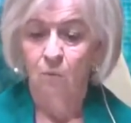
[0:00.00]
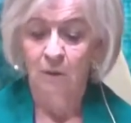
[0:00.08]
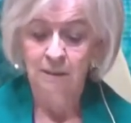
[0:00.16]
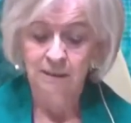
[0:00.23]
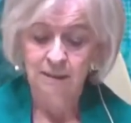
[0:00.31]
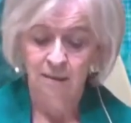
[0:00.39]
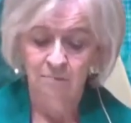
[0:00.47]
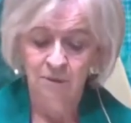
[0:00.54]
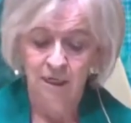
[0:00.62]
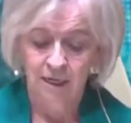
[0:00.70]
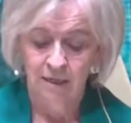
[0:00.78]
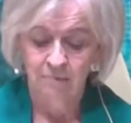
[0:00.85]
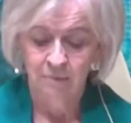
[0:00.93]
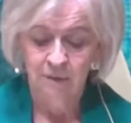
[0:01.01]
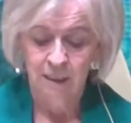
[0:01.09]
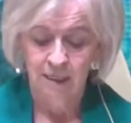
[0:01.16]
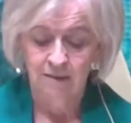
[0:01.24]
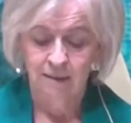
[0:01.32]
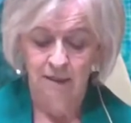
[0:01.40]
When
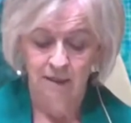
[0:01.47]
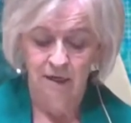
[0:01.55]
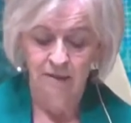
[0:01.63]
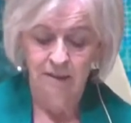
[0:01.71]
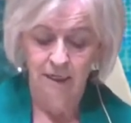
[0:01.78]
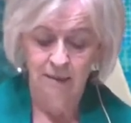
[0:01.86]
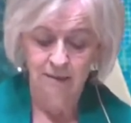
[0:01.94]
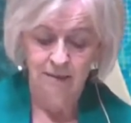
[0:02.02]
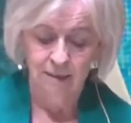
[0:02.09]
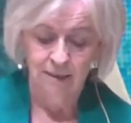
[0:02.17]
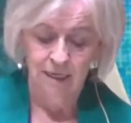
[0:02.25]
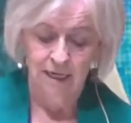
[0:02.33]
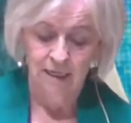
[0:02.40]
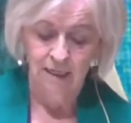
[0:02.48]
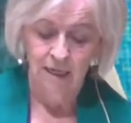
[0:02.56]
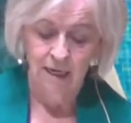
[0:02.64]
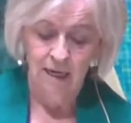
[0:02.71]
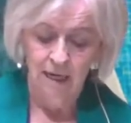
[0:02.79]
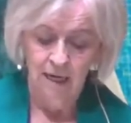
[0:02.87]
sometimes, as in our text
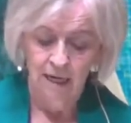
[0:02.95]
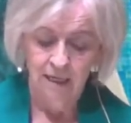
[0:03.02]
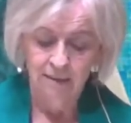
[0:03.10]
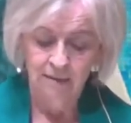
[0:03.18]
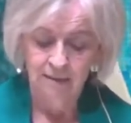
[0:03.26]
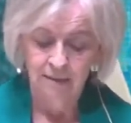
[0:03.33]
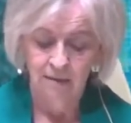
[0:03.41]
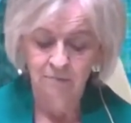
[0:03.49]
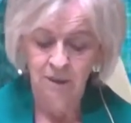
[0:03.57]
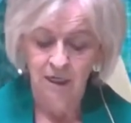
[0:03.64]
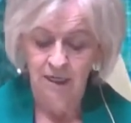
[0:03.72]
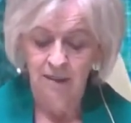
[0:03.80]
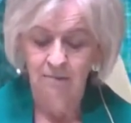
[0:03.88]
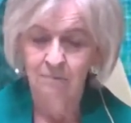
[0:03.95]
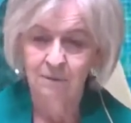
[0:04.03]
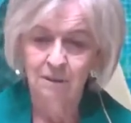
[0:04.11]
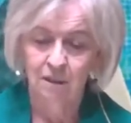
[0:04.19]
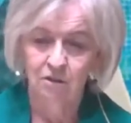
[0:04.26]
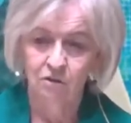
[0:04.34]
today, and
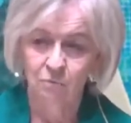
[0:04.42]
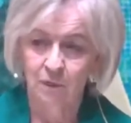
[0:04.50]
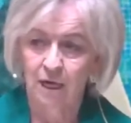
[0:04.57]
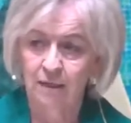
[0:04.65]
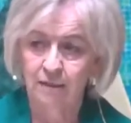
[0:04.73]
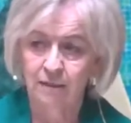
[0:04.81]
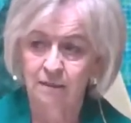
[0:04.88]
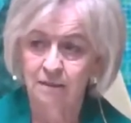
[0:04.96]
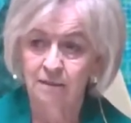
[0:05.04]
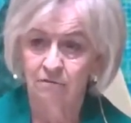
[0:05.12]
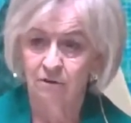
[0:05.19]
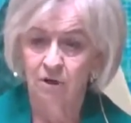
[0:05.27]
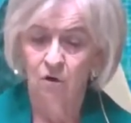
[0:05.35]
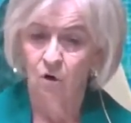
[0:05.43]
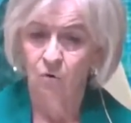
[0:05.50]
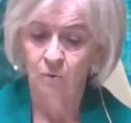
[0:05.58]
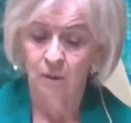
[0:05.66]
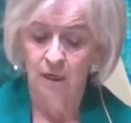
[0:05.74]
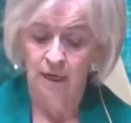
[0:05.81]
sometimes in the realities of our
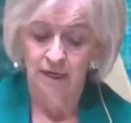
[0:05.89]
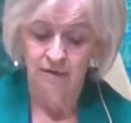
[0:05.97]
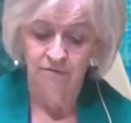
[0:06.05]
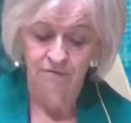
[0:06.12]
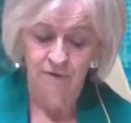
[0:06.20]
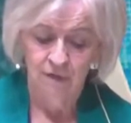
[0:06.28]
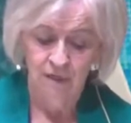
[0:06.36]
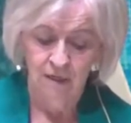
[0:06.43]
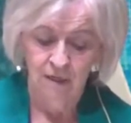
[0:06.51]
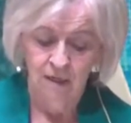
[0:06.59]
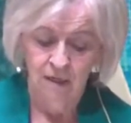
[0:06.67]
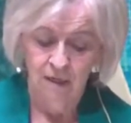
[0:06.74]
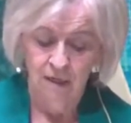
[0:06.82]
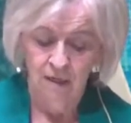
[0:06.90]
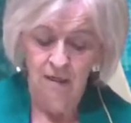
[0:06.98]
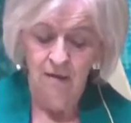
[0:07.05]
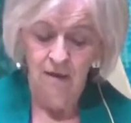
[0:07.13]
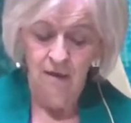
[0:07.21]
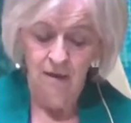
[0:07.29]
own life,
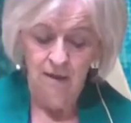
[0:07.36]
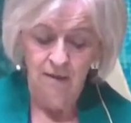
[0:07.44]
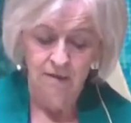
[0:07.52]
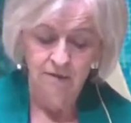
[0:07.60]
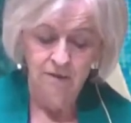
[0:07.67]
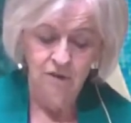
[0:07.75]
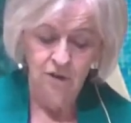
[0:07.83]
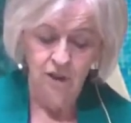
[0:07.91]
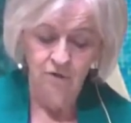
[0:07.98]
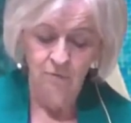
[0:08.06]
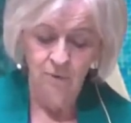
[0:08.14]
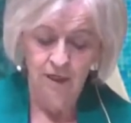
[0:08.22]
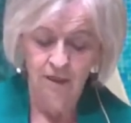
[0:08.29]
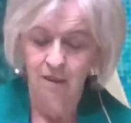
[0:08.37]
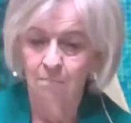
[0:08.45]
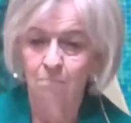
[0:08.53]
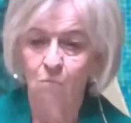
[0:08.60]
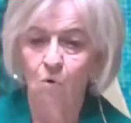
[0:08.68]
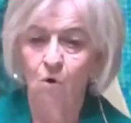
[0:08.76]
it has
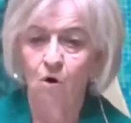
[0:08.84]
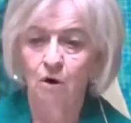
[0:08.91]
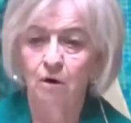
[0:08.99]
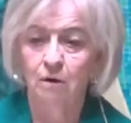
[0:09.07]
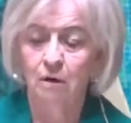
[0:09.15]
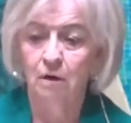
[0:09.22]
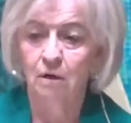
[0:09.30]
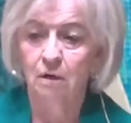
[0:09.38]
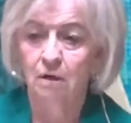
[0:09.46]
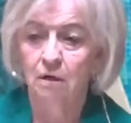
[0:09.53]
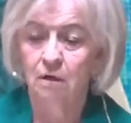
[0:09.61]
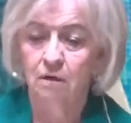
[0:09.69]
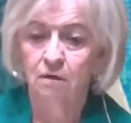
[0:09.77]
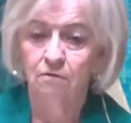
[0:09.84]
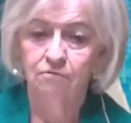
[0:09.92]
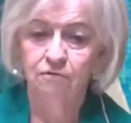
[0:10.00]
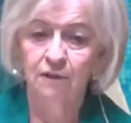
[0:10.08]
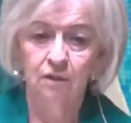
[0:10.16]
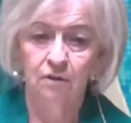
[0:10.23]
generated more
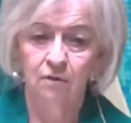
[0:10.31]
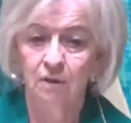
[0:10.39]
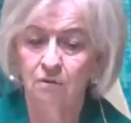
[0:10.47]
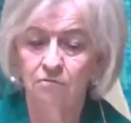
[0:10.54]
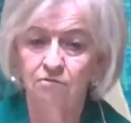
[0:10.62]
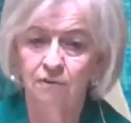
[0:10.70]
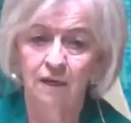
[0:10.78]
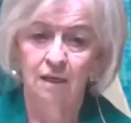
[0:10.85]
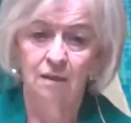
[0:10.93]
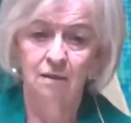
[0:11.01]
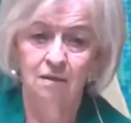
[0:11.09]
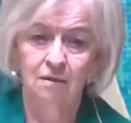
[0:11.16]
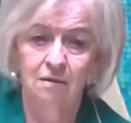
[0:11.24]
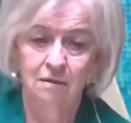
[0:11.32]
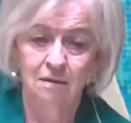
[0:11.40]
fear than faith.